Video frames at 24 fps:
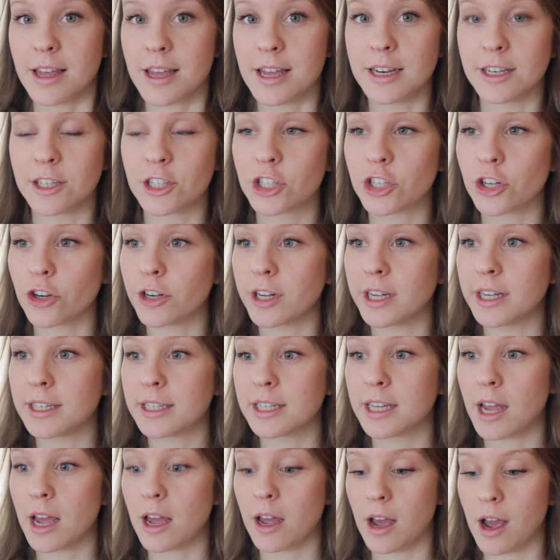insert
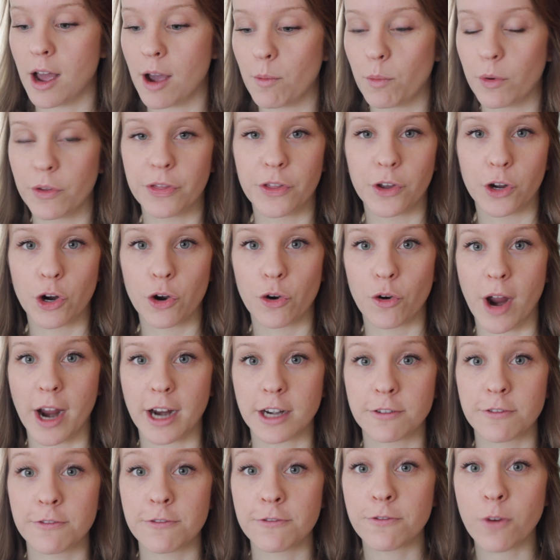it uh, with the
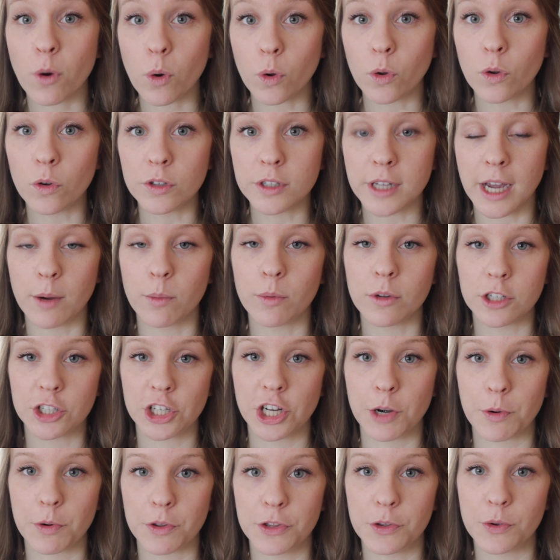correct fold. I will
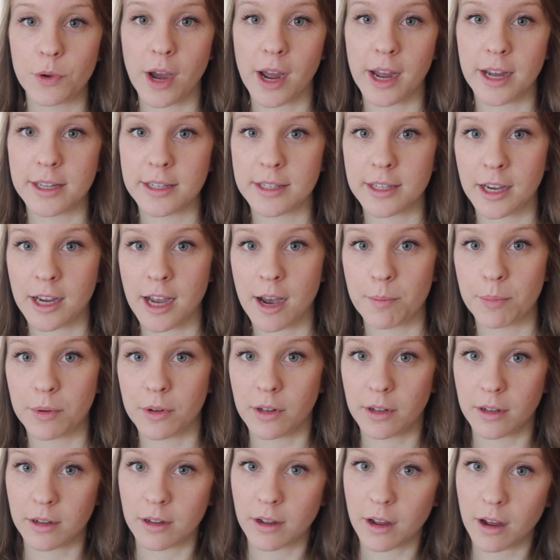share with you guys a
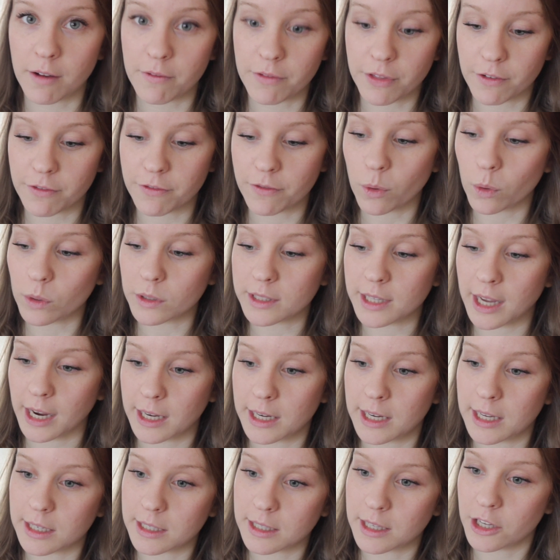couple of the fold
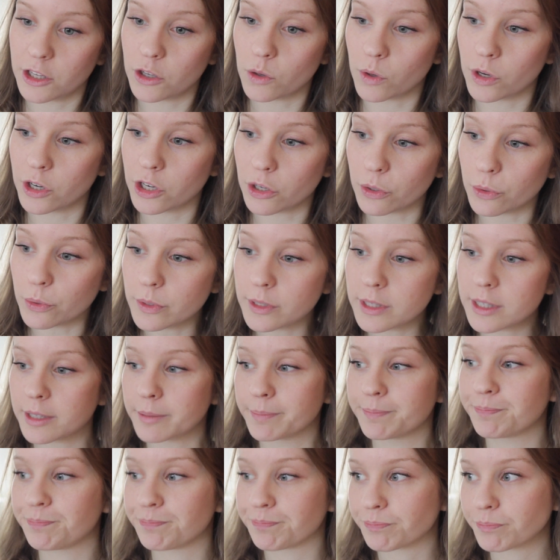techniques that you can
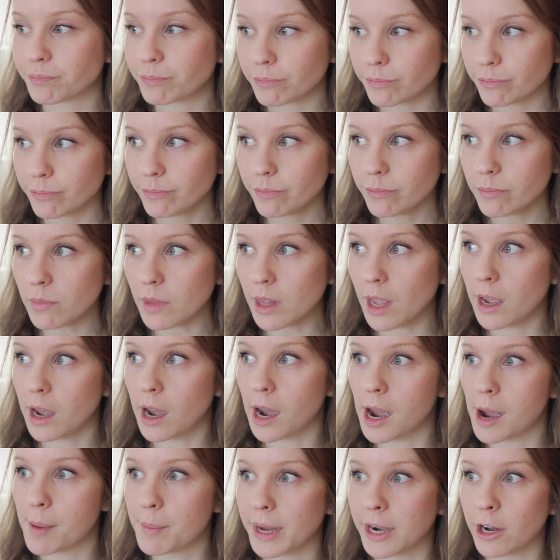use.
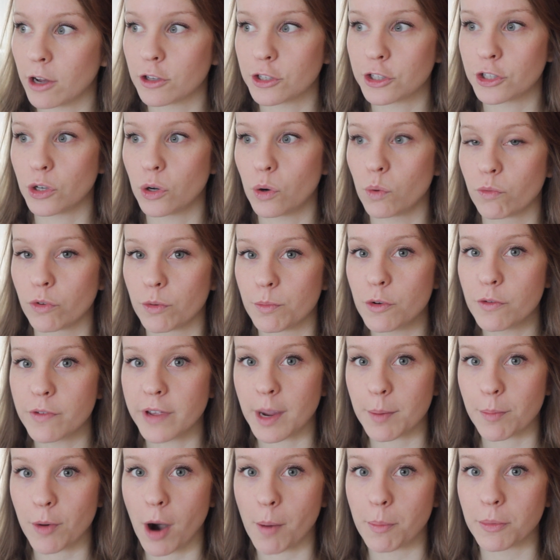Um, and also
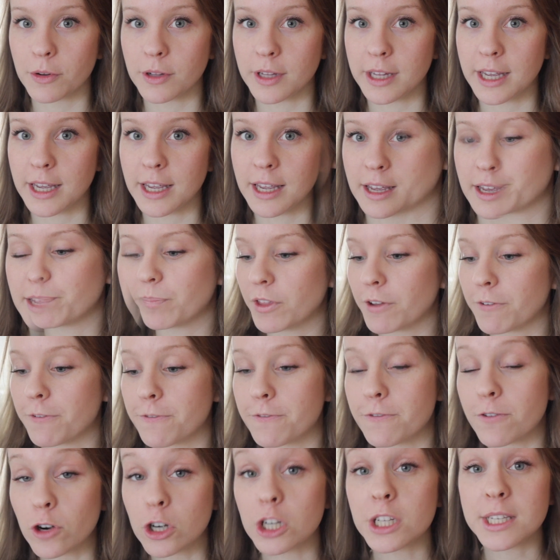removing it properly. The
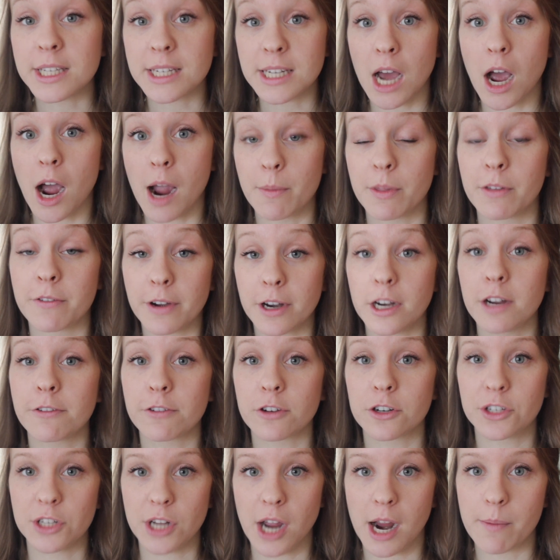first time, the very
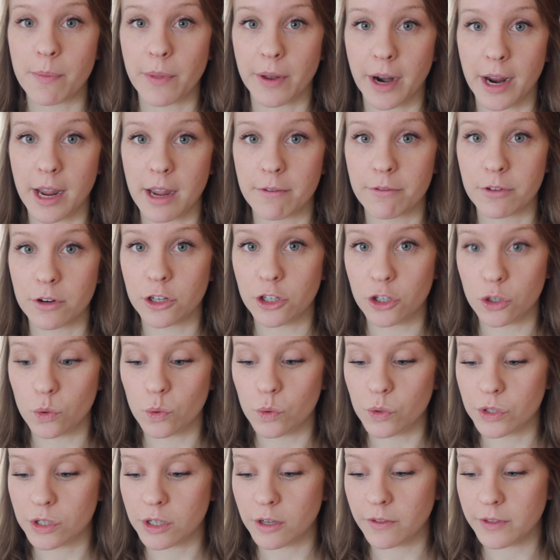first time that I ever
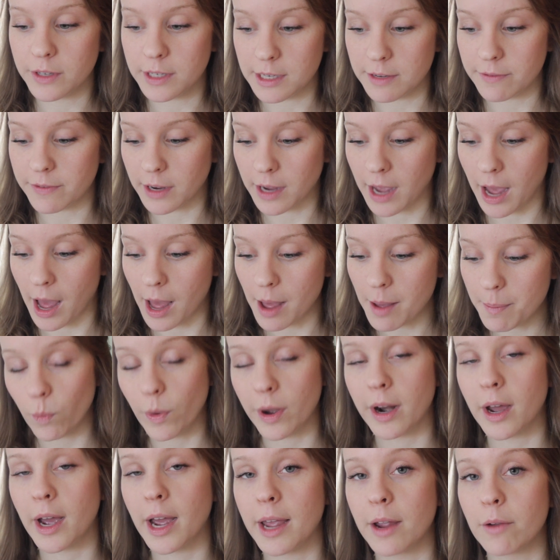used the Diva Cup,
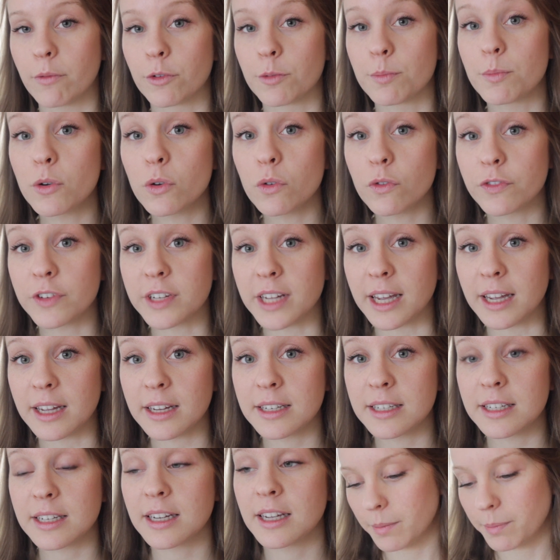when I removed
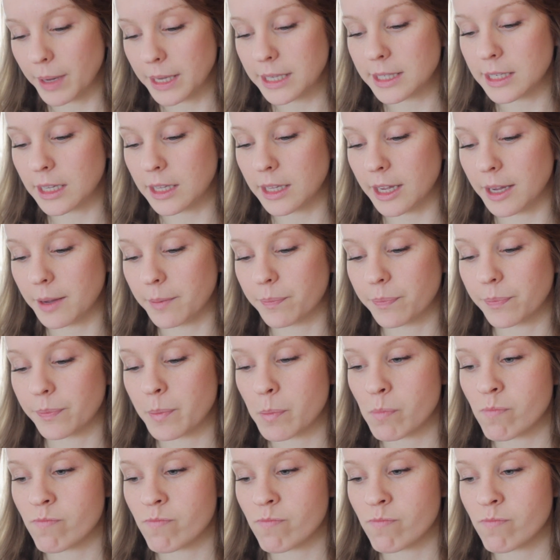it, basically